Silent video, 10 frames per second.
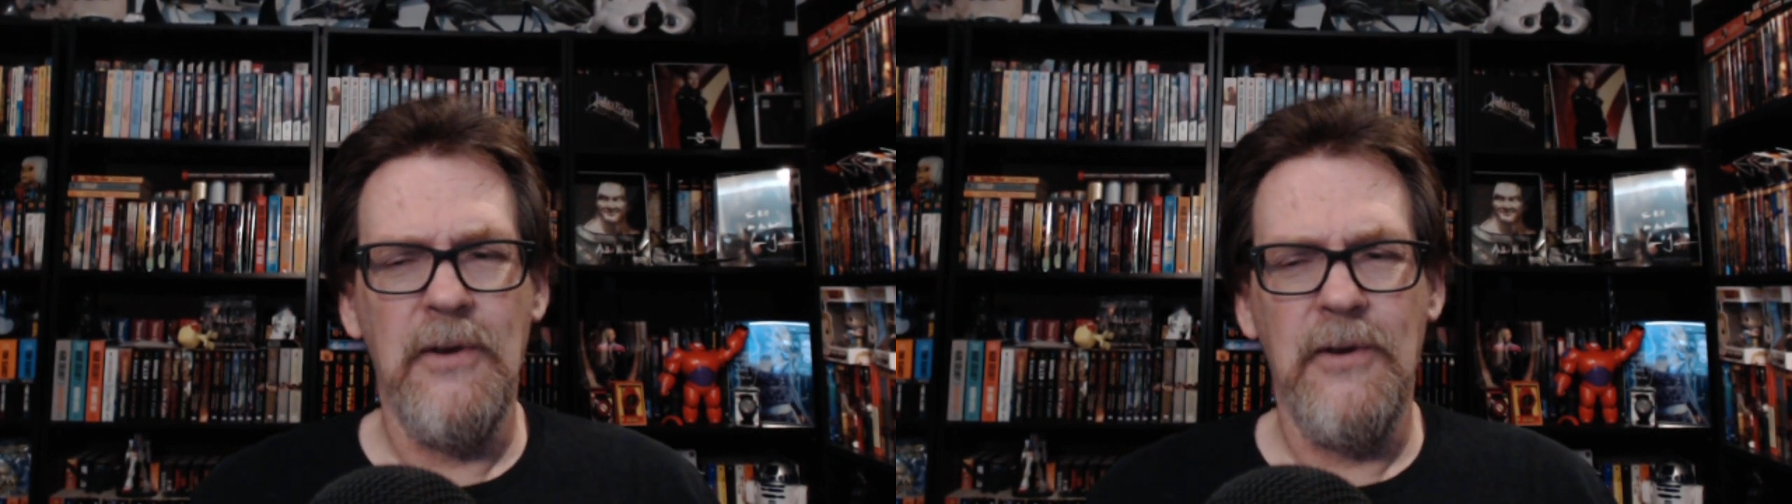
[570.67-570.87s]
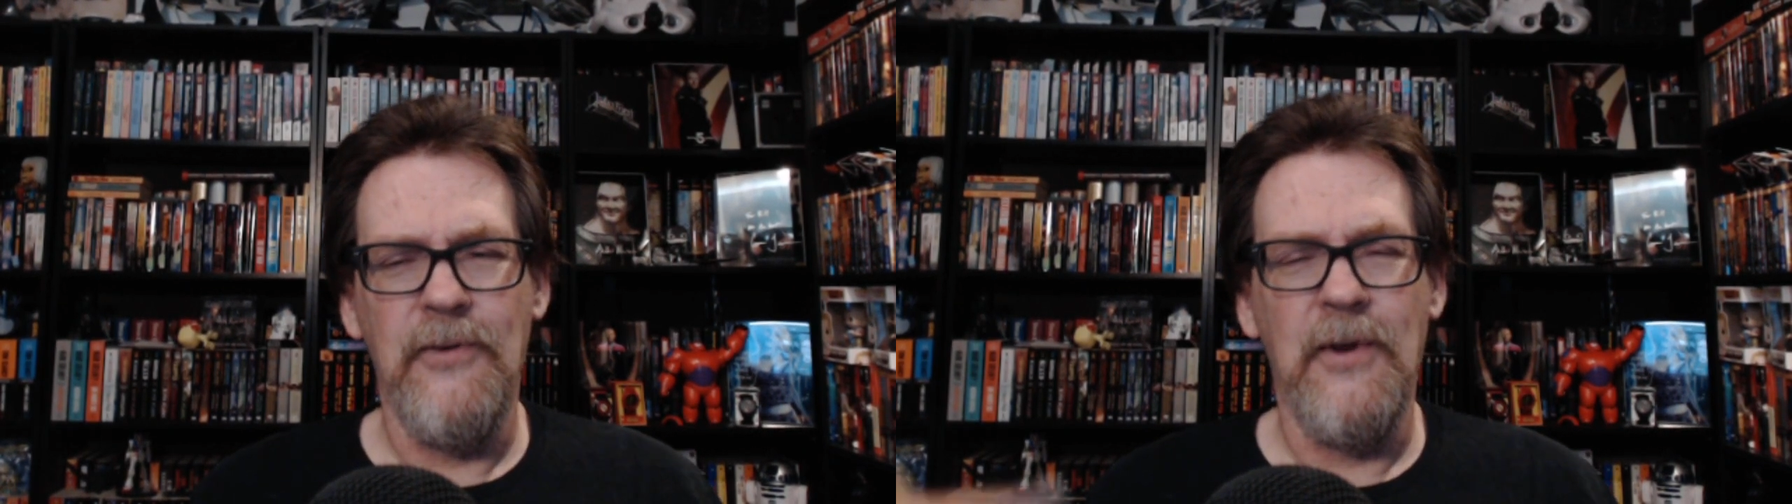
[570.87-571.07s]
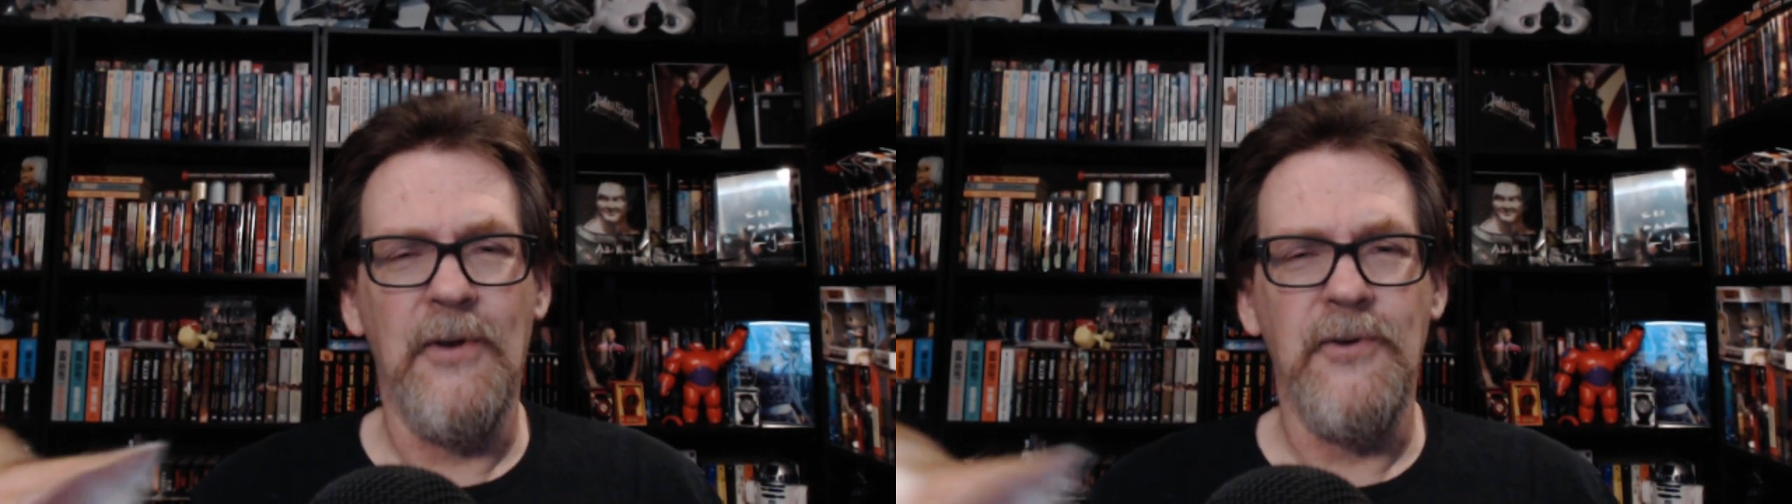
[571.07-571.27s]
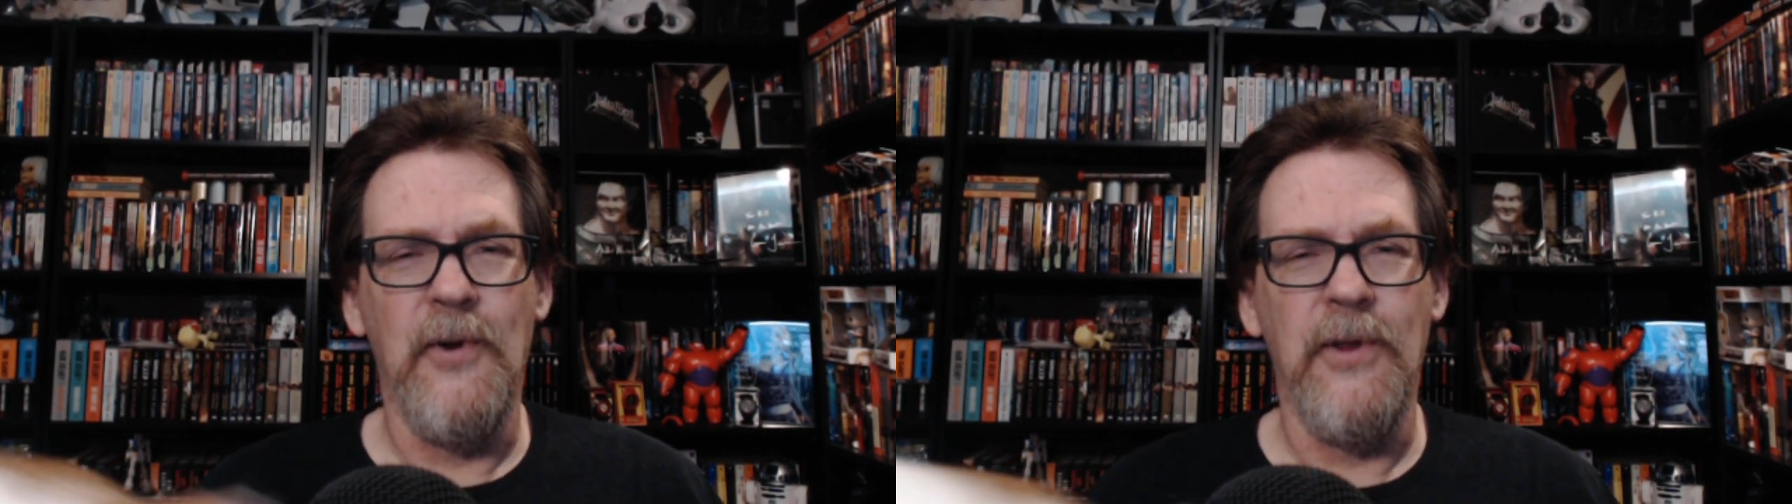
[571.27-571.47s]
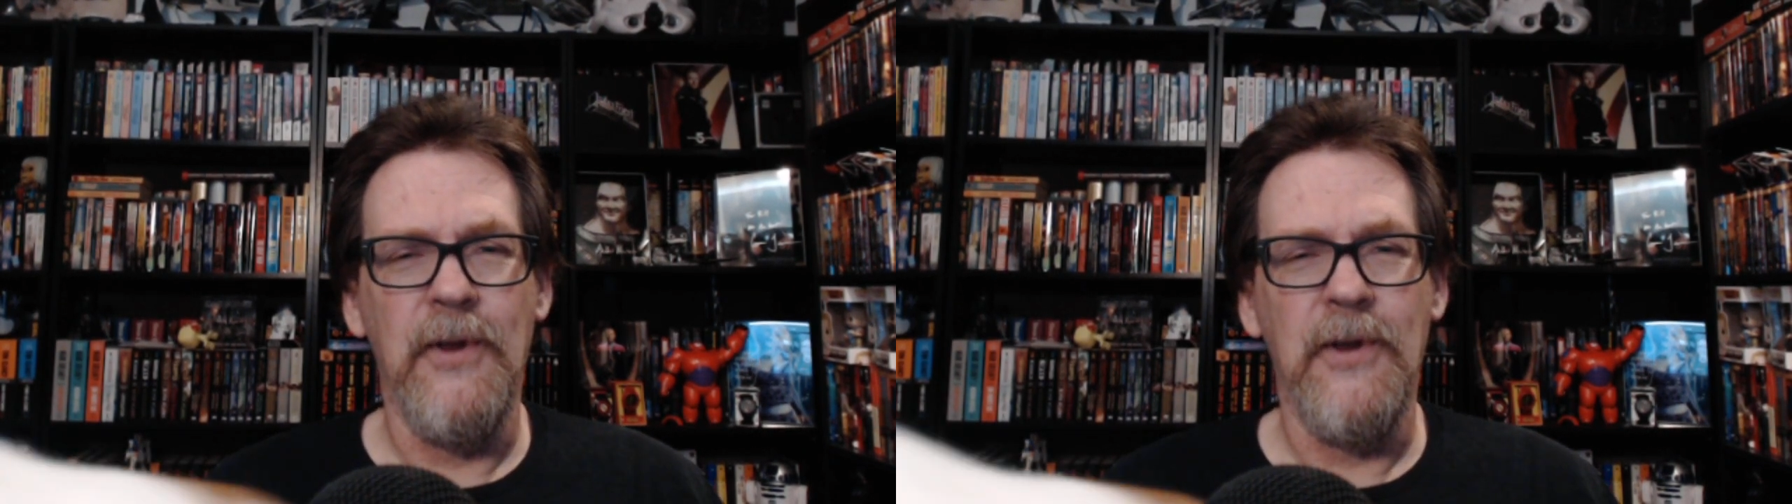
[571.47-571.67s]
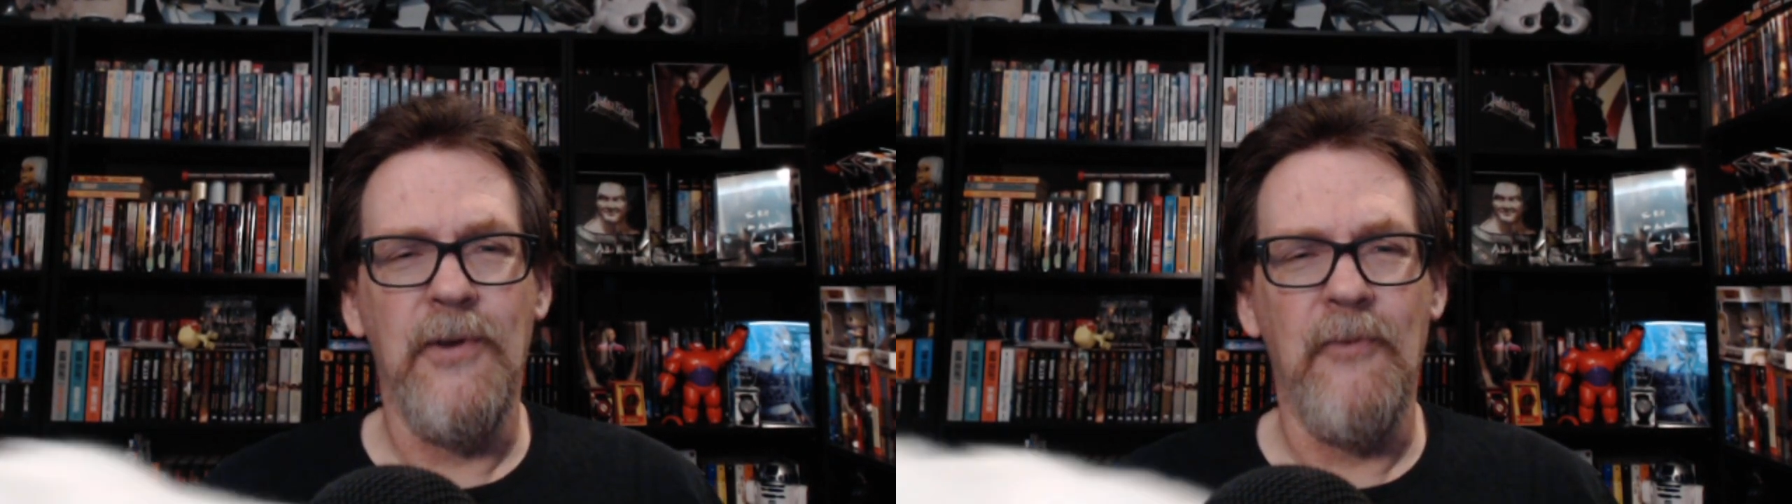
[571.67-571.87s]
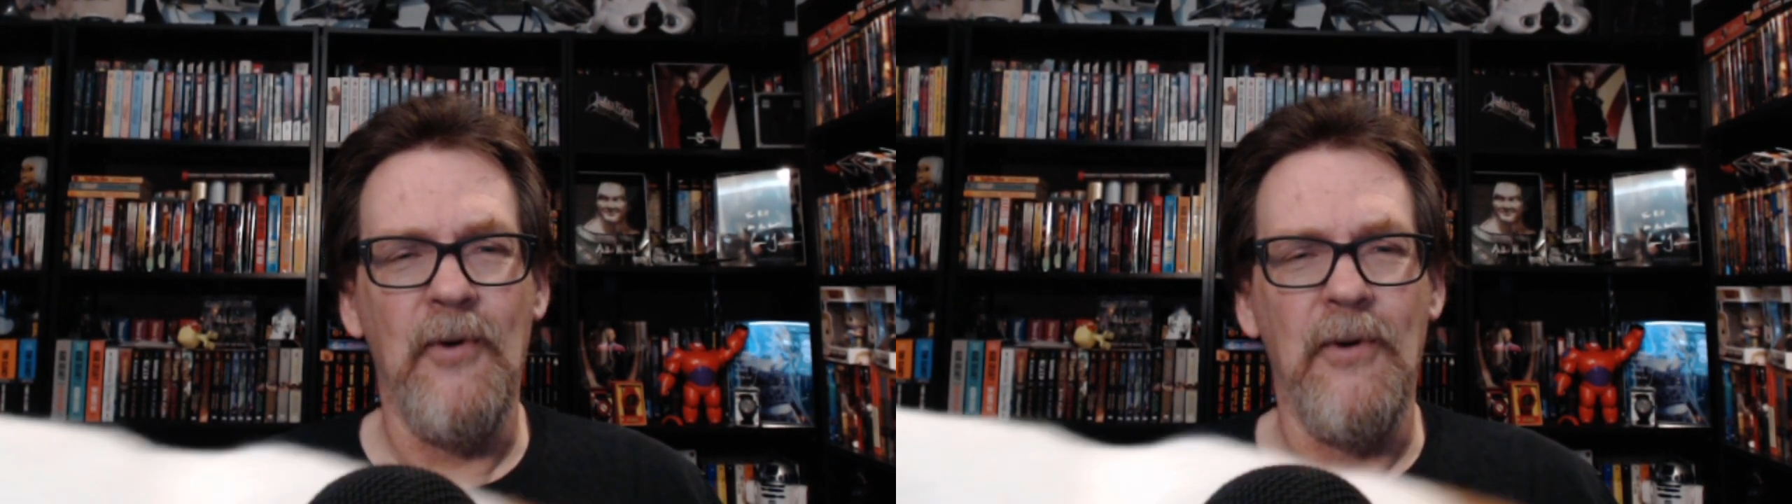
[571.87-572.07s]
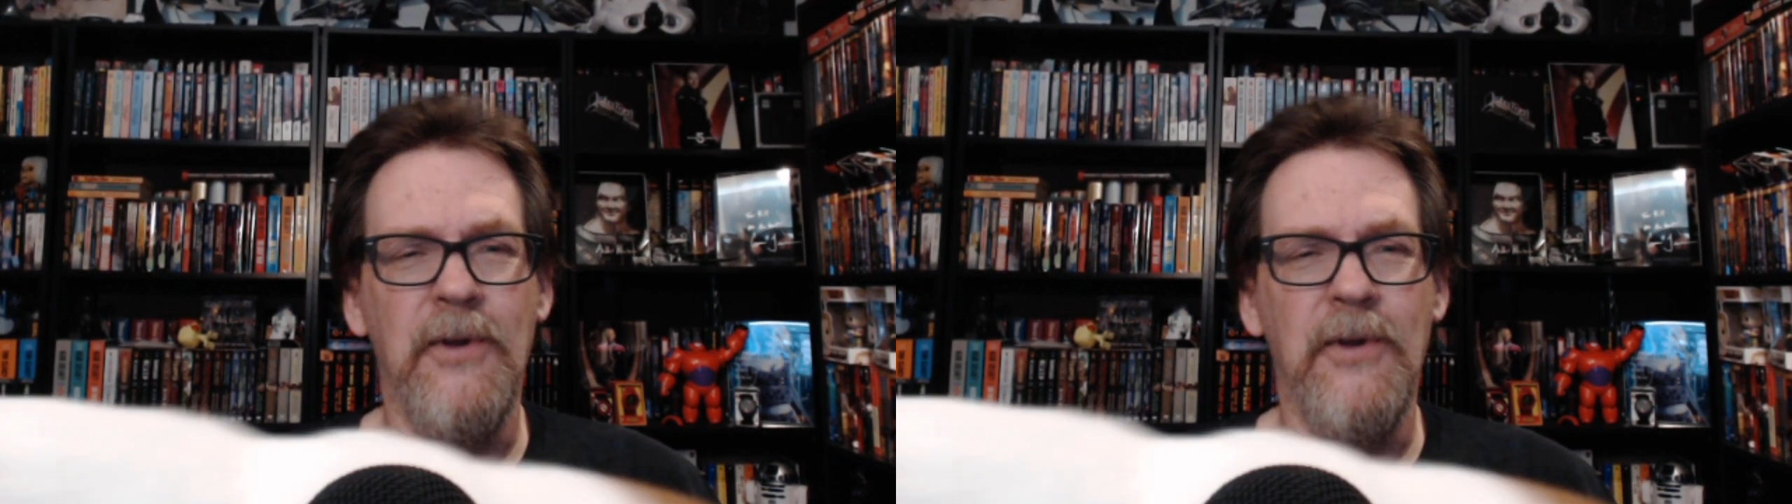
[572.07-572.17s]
It doesn't cost you anything except for